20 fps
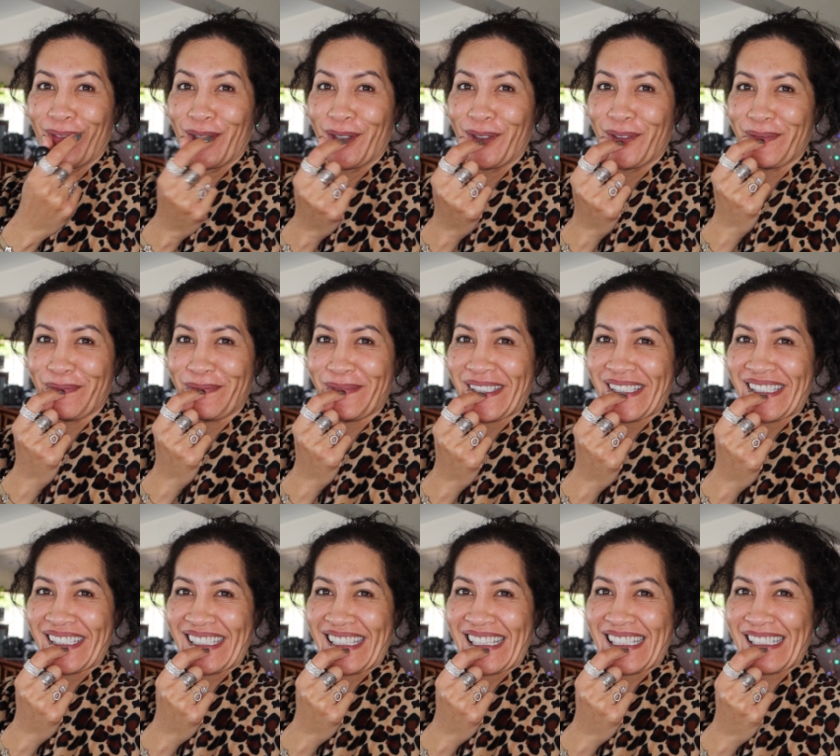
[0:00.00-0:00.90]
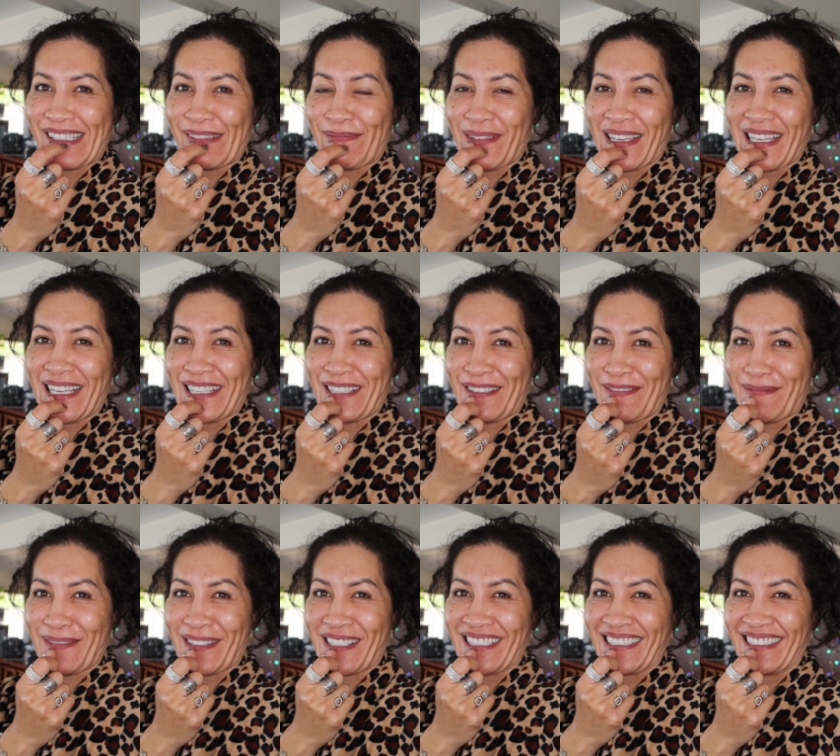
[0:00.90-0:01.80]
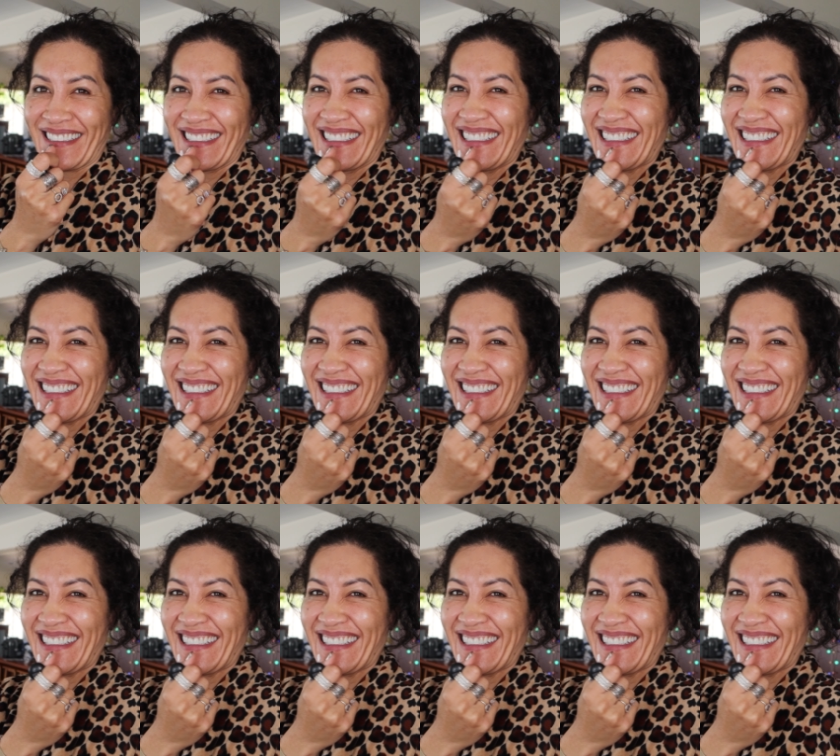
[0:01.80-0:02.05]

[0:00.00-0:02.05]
Oops, it's my husband.